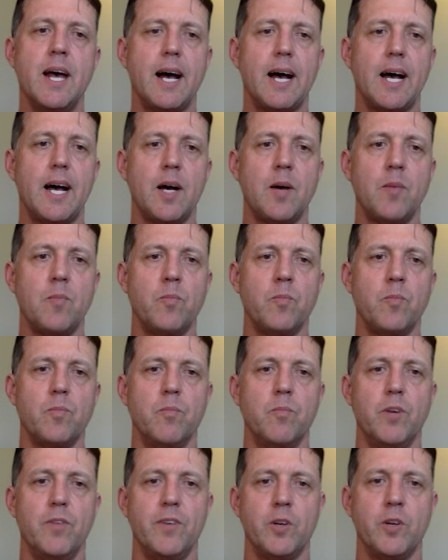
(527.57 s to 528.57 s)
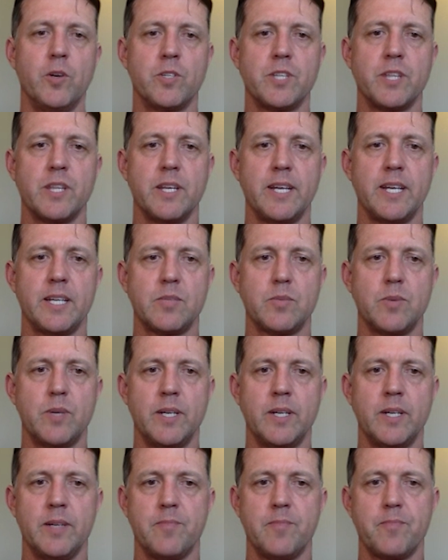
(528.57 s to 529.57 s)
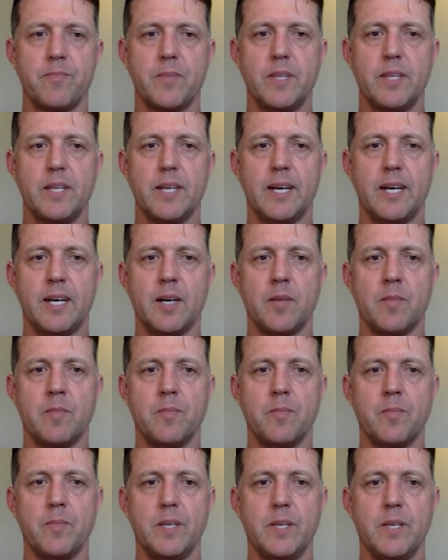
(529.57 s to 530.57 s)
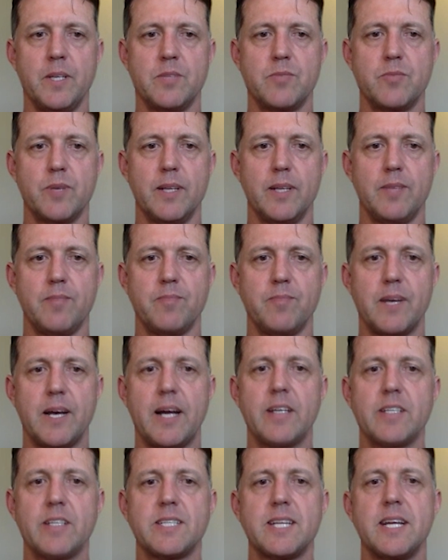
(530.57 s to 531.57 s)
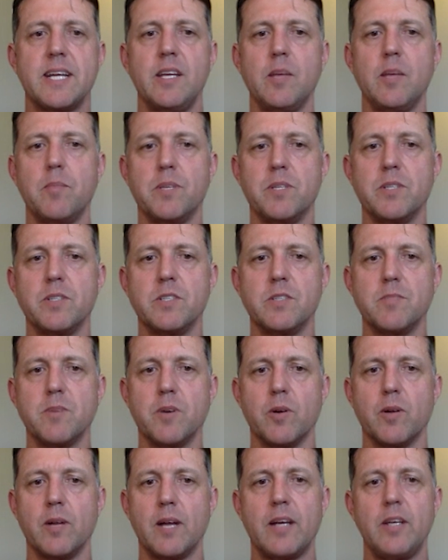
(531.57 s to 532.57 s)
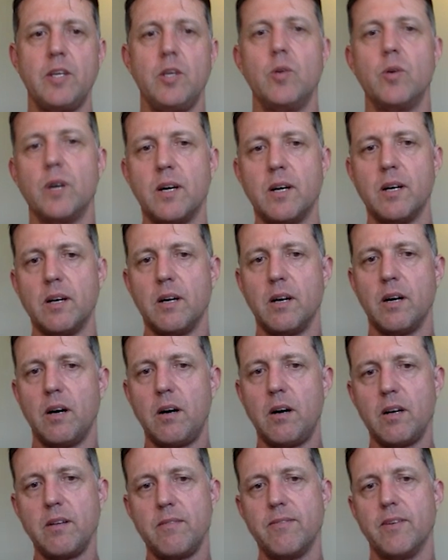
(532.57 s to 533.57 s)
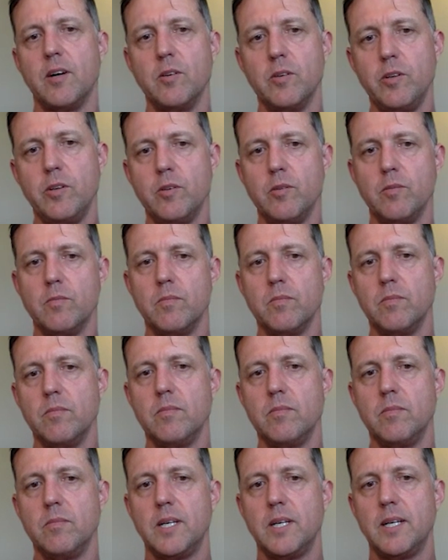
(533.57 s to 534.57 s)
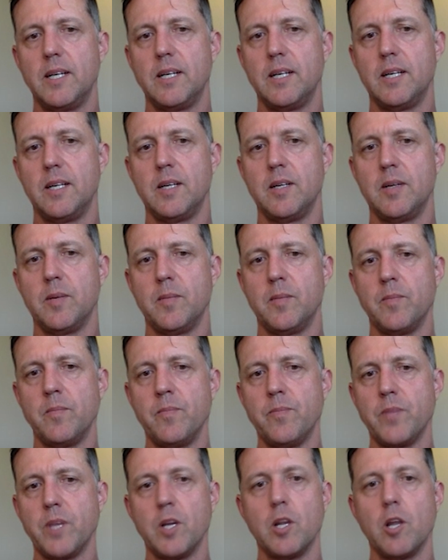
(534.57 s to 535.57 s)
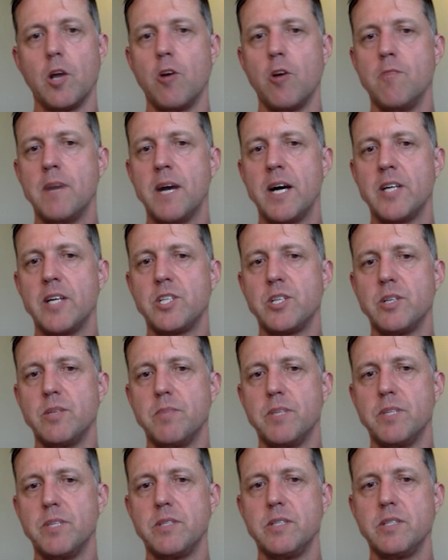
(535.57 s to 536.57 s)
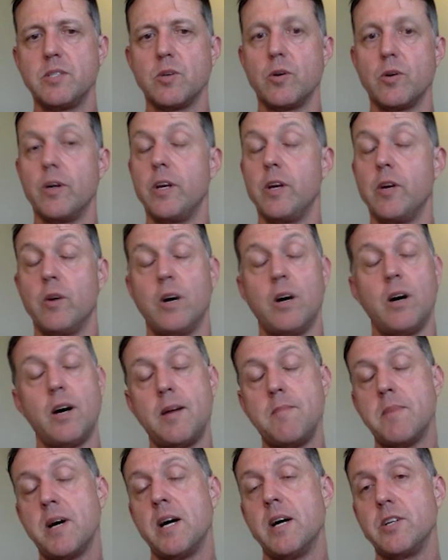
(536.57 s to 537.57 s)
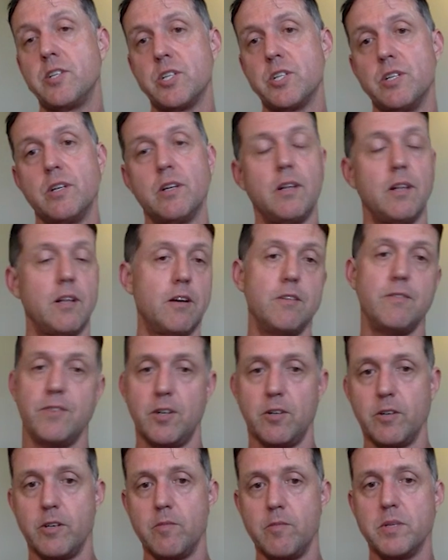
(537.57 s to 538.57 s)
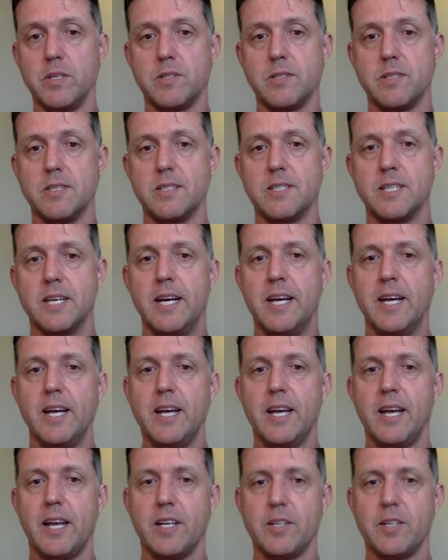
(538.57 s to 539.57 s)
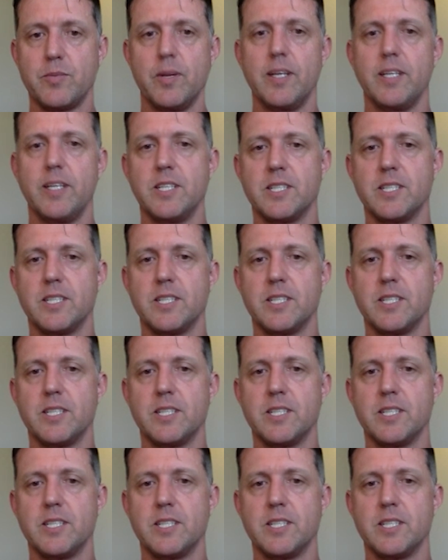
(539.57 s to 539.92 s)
Moving on to the next one is really understanding your business model. Are you a high volume, low margin business, or are you a high margin, low volume business? And it's really